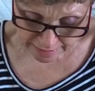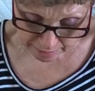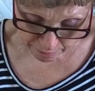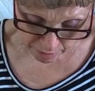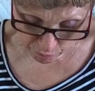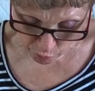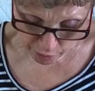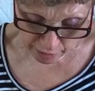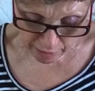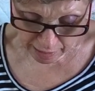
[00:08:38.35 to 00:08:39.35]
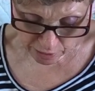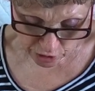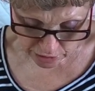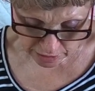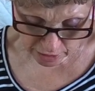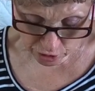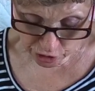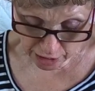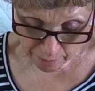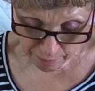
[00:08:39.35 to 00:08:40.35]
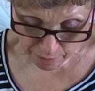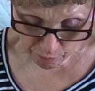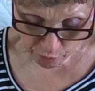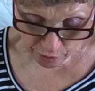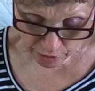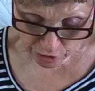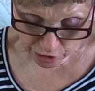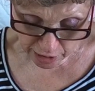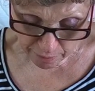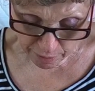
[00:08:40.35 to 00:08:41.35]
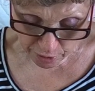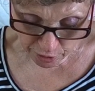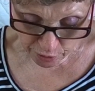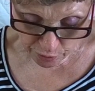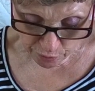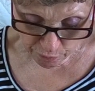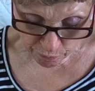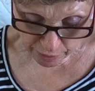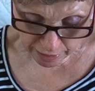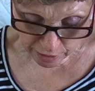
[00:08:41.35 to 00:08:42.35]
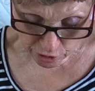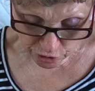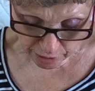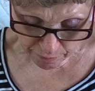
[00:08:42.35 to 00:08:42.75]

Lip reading: had skipped in the morning, and she sung jam in the morning, jam and bread and